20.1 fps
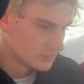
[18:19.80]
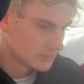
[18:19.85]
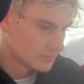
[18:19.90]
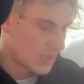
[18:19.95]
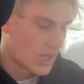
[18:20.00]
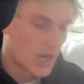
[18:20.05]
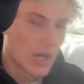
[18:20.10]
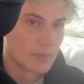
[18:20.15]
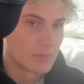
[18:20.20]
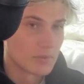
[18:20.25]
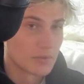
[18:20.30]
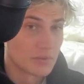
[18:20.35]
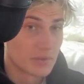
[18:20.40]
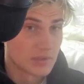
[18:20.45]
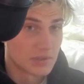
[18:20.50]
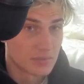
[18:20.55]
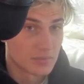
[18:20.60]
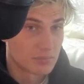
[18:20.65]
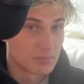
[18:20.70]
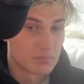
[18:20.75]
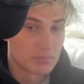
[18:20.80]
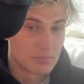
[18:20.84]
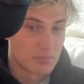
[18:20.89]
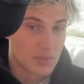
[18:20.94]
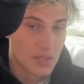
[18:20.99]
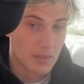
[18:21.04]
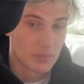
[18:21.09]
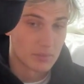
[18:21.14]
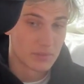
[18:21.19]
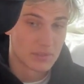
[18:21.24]
I'm going to
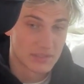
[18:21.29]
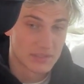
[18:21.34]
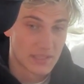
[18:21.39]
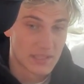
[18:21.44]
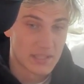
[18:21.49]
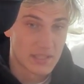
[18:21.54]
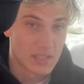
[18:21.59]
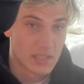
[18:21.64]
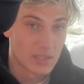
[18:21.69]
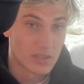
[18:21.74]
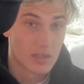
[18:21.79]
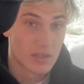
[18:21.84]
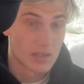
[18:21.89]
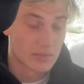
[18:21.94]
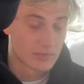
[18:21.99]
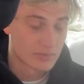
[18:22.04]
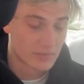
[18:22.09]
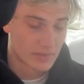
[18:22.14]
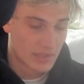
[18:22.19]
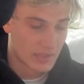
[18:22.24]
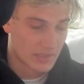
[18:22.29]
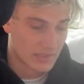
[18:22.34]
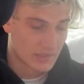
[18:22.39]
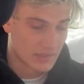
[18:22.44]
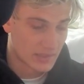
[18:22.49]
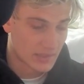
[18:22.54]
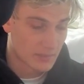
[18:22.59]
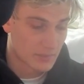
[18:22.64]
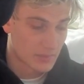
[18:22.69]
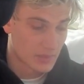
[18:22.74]
be able to get that nut off. I think
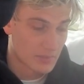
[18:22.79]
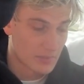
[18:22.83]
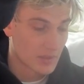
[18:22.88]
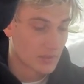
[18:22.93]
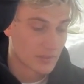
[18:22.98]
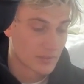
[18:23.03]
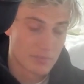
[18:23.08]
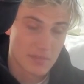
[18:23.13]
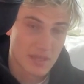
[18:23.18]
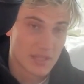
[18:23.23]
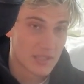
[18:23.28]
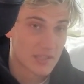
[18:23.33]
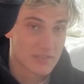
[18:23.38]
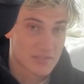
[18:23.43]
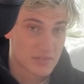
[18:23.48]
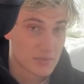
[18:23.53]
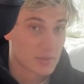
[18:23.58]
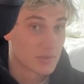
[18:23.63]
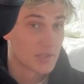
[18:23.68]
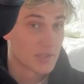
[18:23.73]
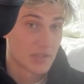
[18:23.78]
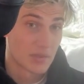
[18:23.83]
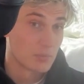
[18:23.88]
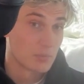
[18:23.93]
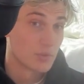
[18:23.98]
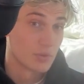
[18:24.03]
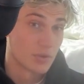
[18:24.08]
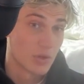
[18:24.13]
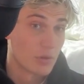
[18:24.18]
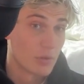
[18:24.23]
I'm going to be able to make it so it
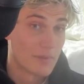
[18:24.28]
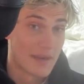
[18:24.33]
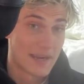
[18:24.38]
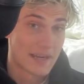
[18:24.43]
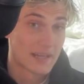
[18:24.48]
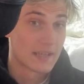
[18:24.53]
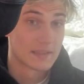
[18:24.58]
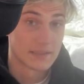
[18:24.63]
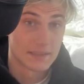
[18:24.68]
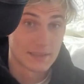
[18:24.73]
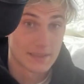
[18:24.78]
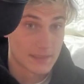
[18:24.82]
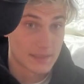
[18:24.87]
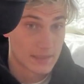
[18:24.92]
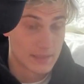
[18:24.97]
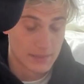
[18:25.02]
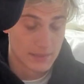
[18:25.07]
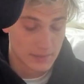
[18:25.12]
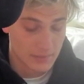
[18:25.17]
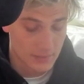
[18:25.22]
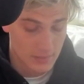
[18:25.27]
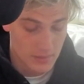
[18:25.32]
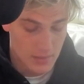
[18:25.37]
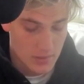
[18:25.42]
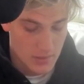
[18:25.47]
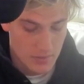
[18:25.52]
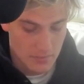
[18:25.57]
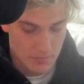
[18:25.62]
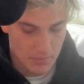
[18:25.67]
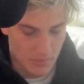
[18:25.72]
will go back on the gun,
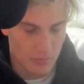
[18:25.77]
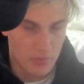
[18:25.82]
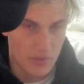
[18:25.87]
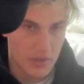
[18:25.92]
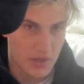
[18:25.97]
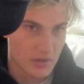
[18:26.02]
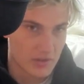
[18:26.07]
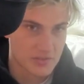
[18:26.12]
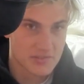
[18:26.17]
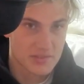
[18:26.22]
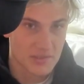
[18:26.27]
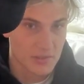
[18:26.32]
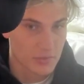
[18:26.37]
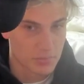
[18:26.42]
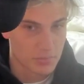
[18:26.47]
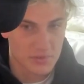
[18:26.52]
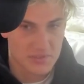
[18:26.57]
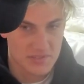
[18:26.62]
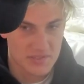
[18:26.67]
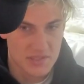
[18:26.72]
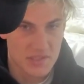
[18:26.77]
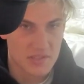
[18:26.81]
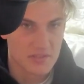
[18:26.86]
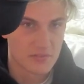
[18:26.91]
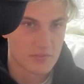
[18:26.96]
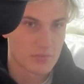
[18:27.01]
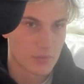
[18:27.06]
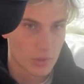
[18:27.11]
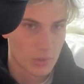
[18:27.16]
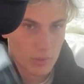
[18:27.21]
but we are still proceeding
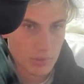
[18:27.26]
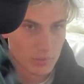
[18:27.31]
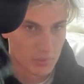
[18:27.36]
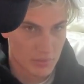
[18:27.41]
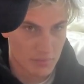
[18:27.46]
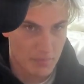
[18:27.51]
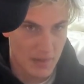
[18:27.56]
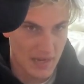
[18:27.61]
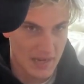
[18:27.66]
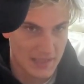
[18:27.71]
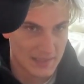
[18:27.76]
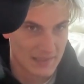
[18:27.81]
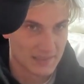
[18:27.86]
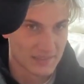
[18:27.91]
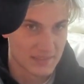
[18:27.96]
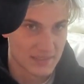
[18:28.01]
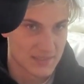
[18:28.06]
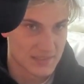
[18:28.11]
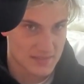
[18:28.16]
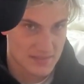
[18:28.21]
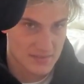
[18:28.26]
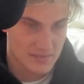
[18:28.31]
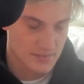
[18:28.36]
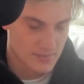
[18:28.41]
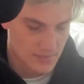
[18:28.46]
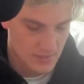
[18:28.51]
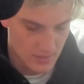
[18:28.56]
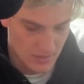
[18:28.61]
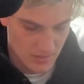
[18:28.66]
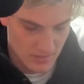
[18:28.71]
forward with painting
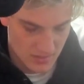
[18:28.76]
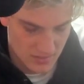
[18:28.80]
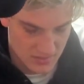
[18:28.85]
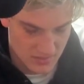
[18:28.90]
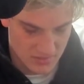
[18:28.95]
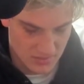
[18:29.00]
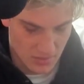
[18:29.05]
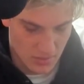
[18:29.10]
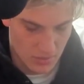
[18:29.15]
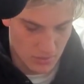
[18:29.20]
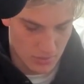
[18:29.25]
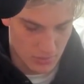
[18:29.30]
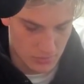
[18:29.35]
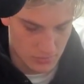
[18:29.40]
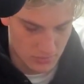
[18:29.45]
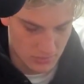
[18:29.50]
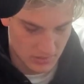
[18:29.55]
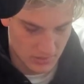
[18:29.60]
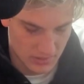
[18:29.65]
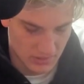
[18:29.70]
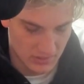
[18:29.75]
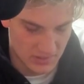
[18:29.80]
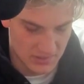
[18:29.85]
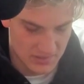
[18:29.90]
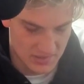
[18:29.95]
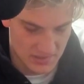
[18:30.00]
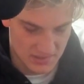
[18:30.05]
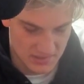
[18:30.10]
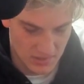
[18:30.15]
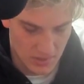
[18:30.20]
this. So, at least
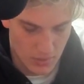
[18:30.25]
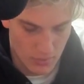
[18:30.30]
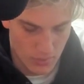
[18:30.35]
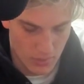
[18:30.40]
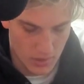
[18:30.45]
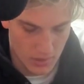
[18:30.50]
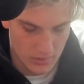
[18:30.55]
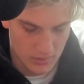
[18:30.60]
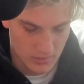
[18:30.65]
this lower.